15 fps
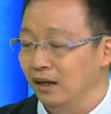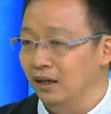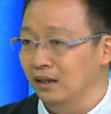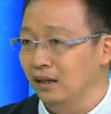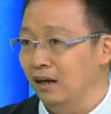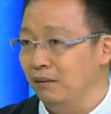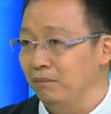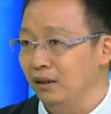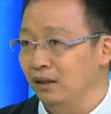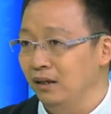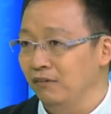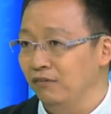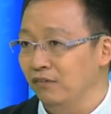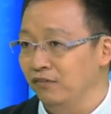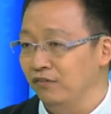And I
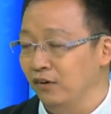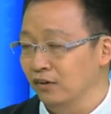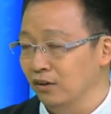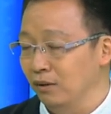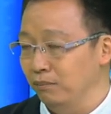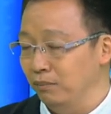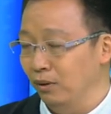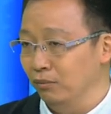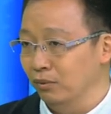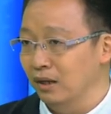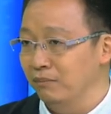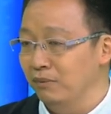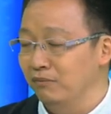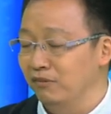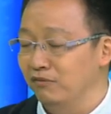believe for the
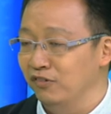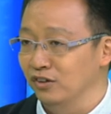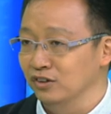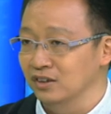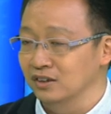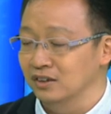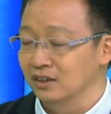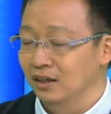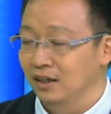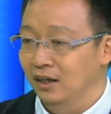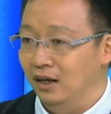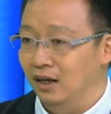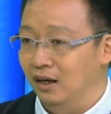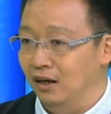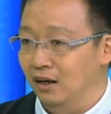pro-government forces,
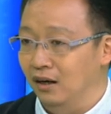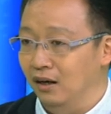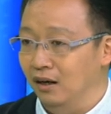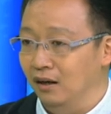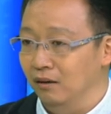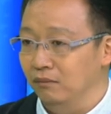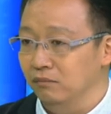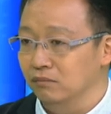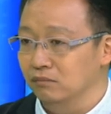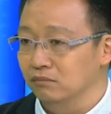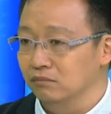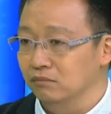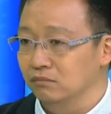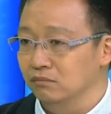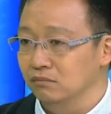
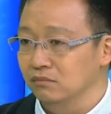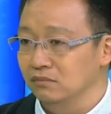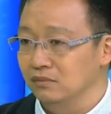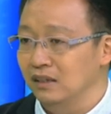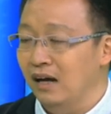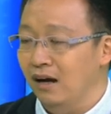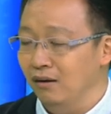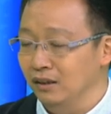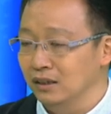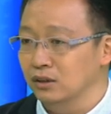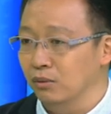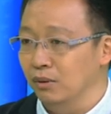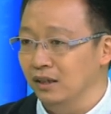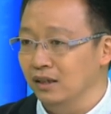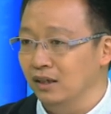now
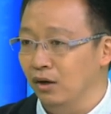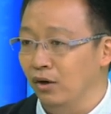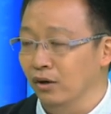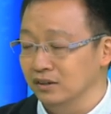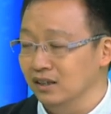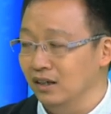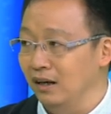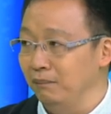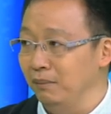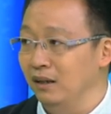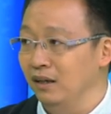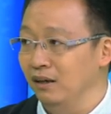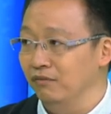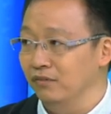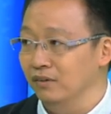it's quite hot, I
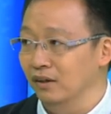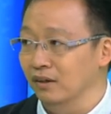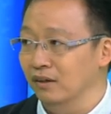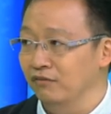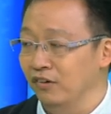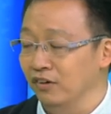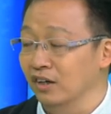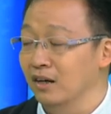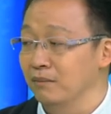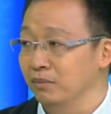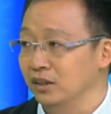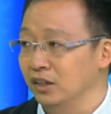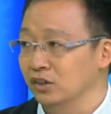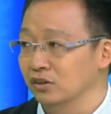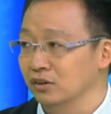believe, for the
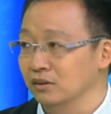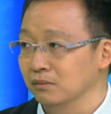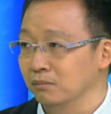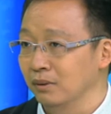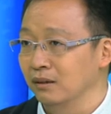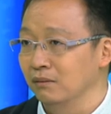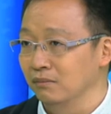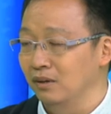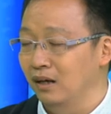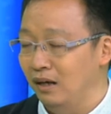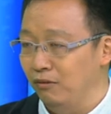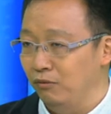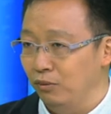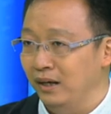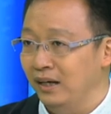competition. But
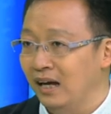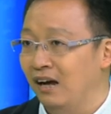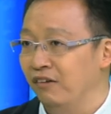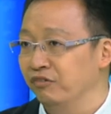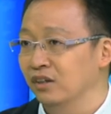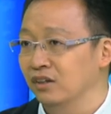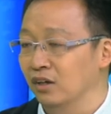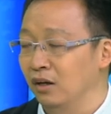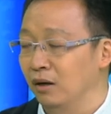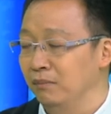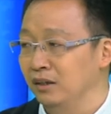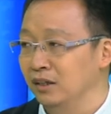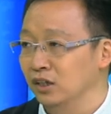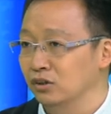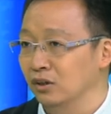right after the
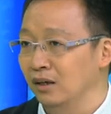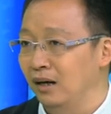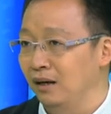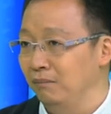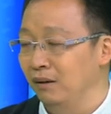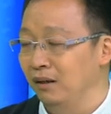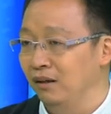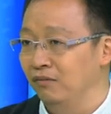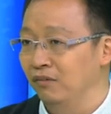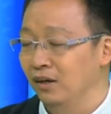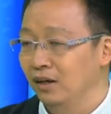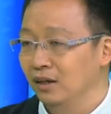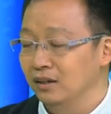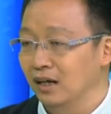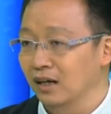nomination, I believe
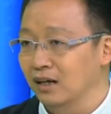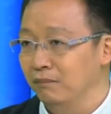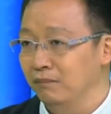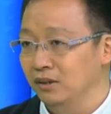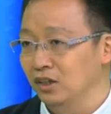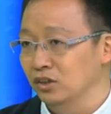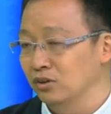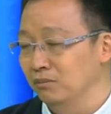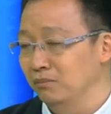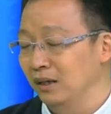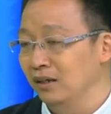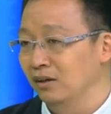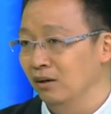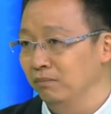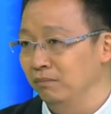that competition
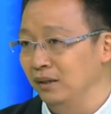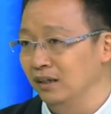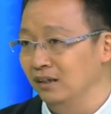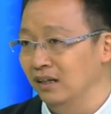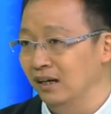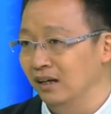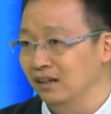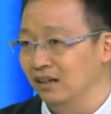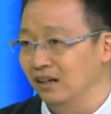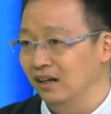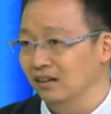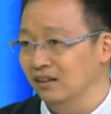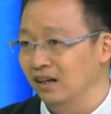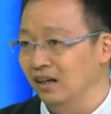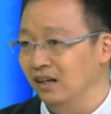may not be
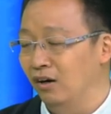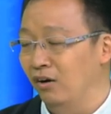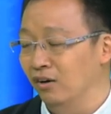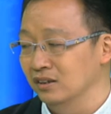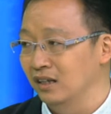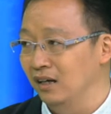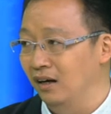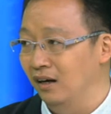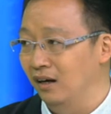that hot